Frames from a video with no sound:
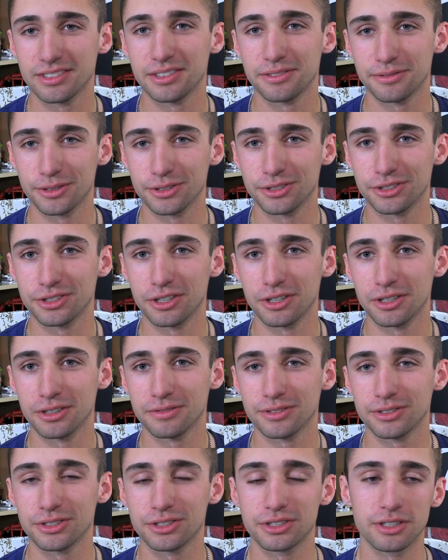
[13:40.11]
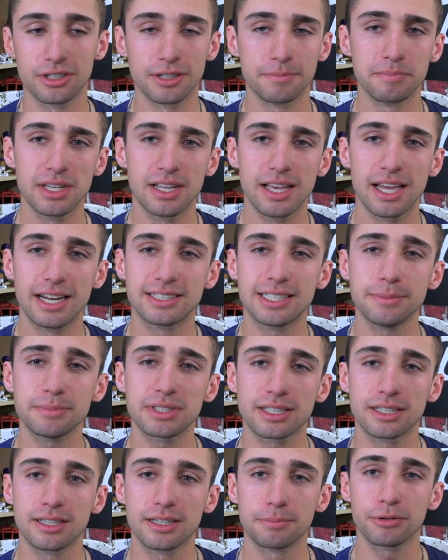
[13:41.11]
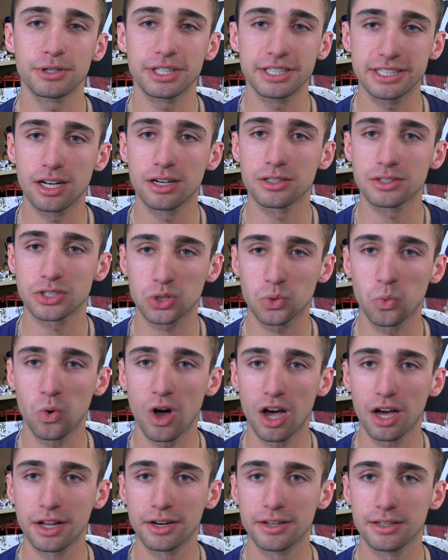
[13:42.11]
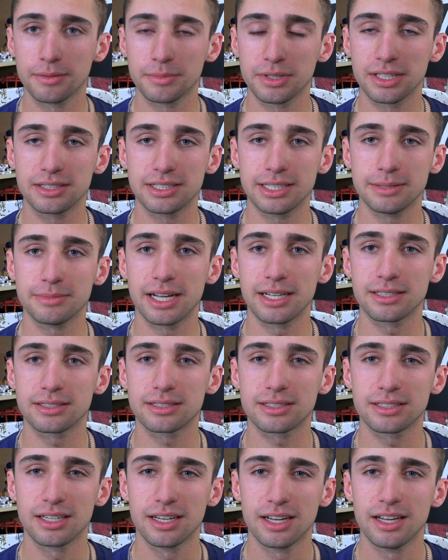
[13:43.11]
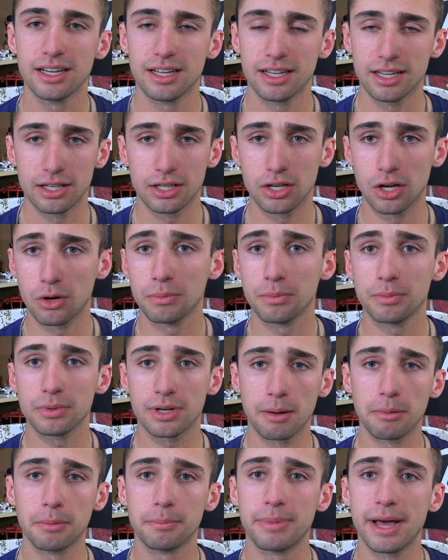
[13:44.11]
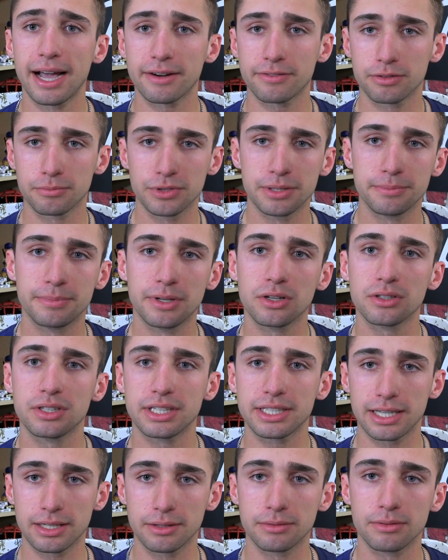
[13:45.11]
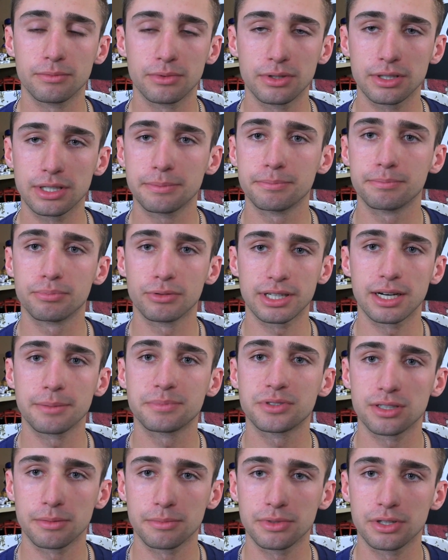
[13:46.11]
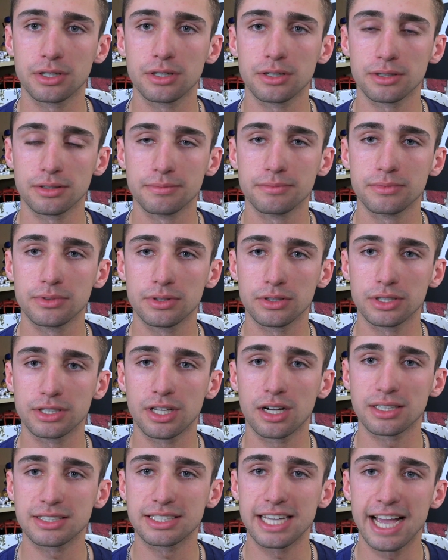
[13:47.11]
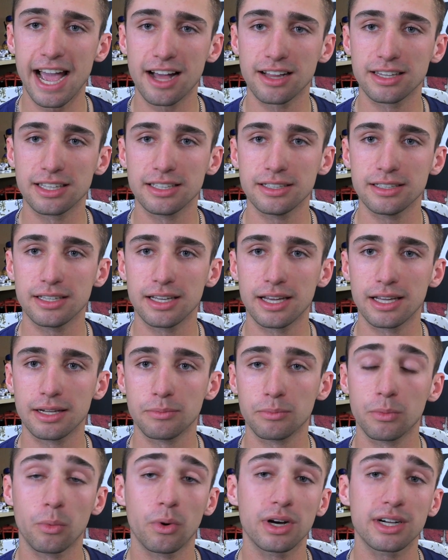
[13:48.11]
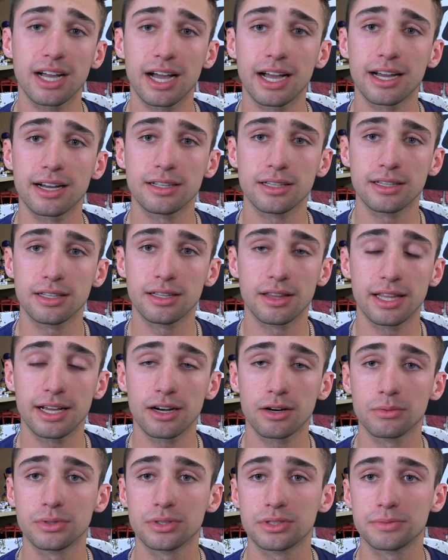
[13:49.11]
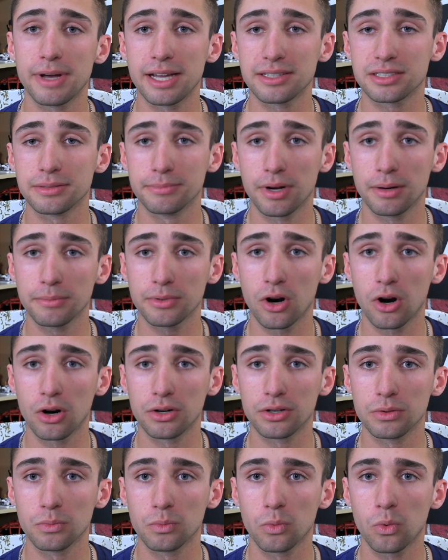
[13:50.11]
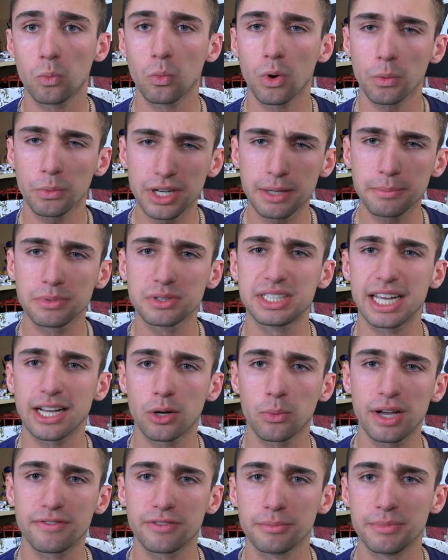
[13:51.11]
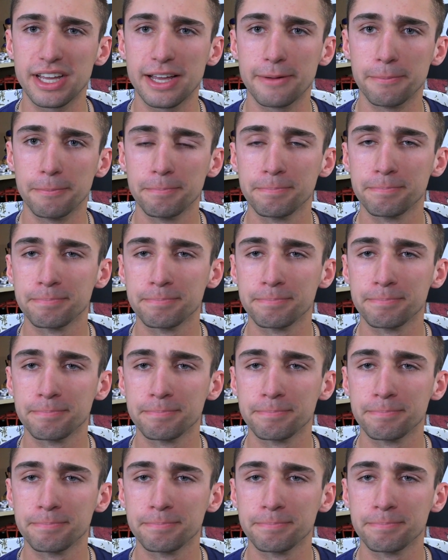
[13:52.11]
For sure, for sure. And it seems like a pretty young squad. I mean, a team that's, you know, coming back from rebuilding and really bringing up some of their their young talent. And but one guy there was Madison Bumgarner. What were you able to take away from him?